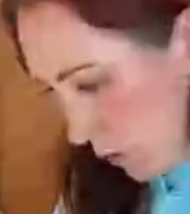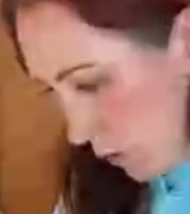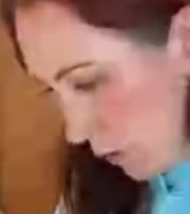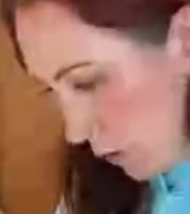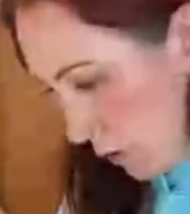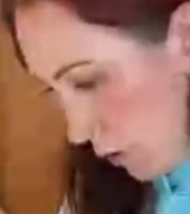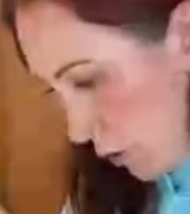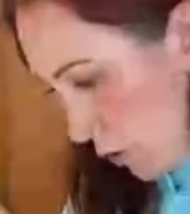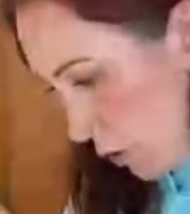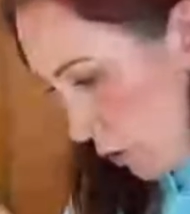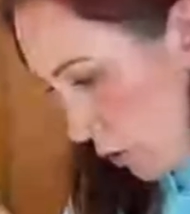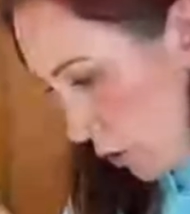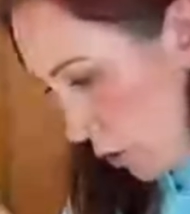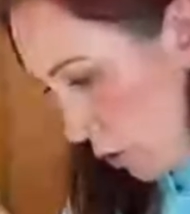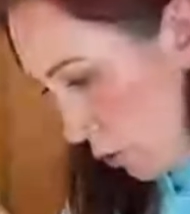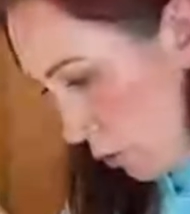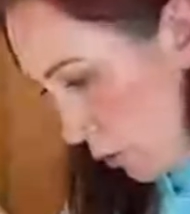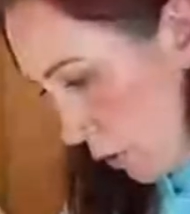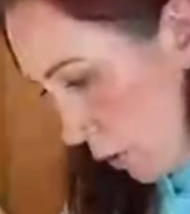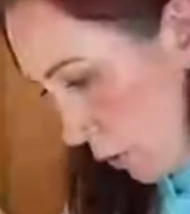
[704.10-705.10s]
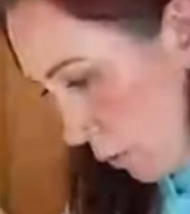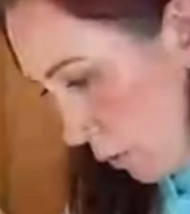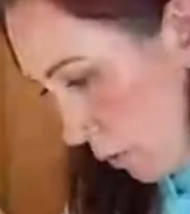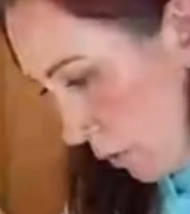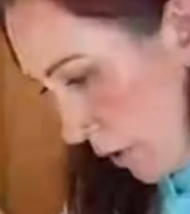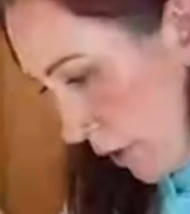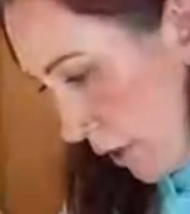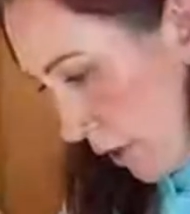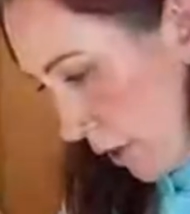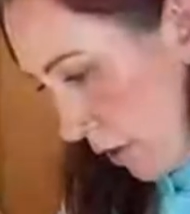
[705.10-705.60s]
let's just choose this one
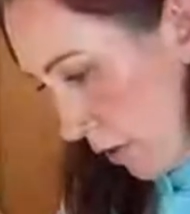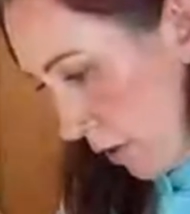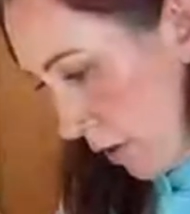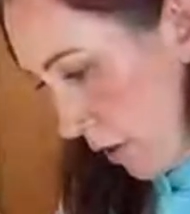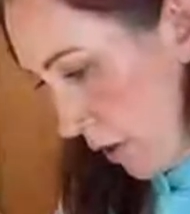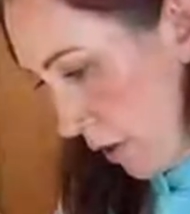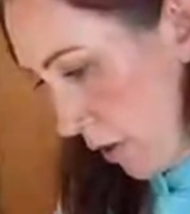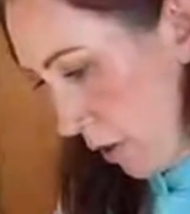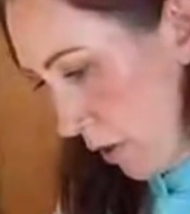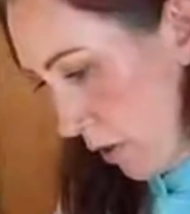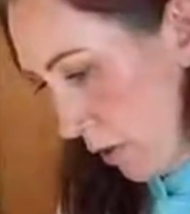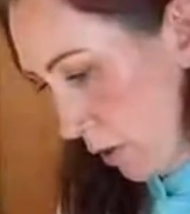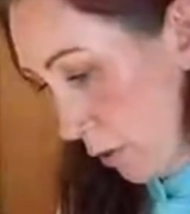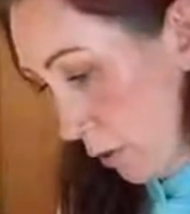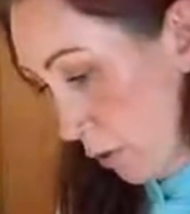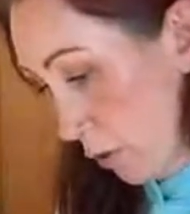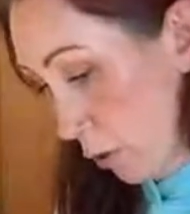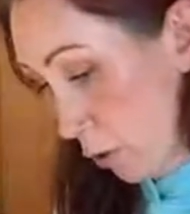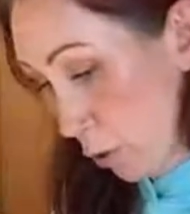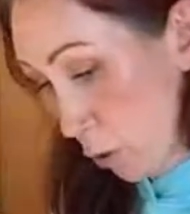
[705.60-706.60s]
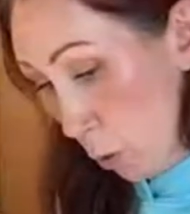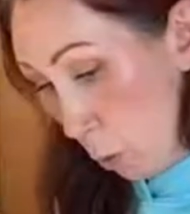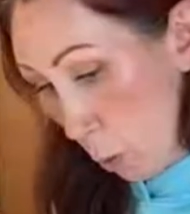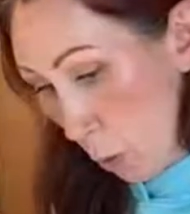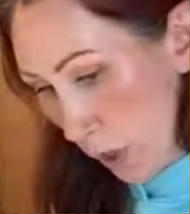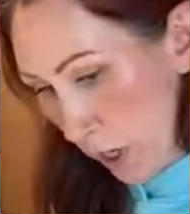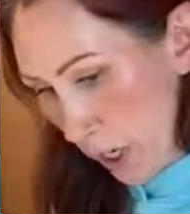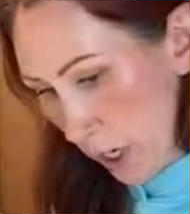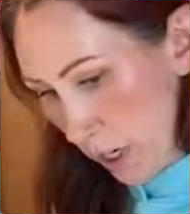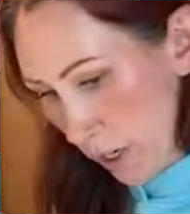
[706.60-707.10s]
right here.
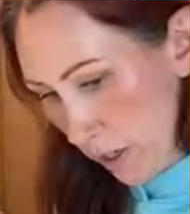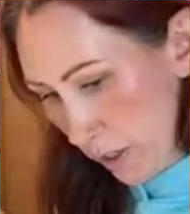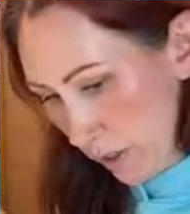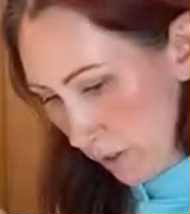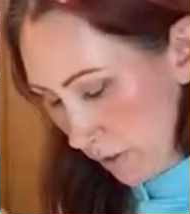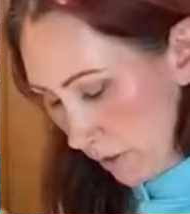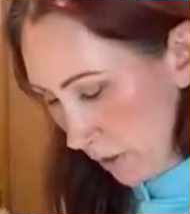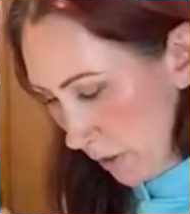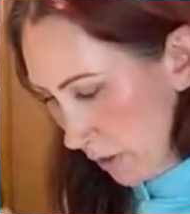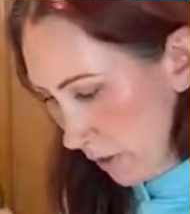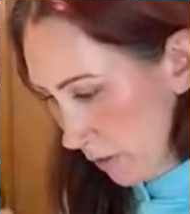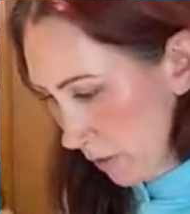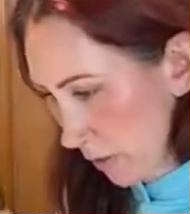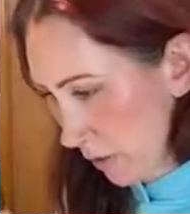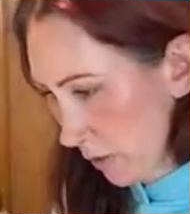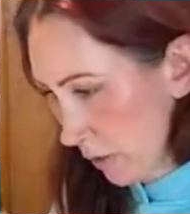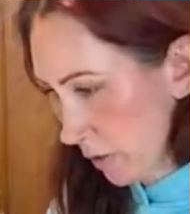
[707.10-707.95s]
Story, it says.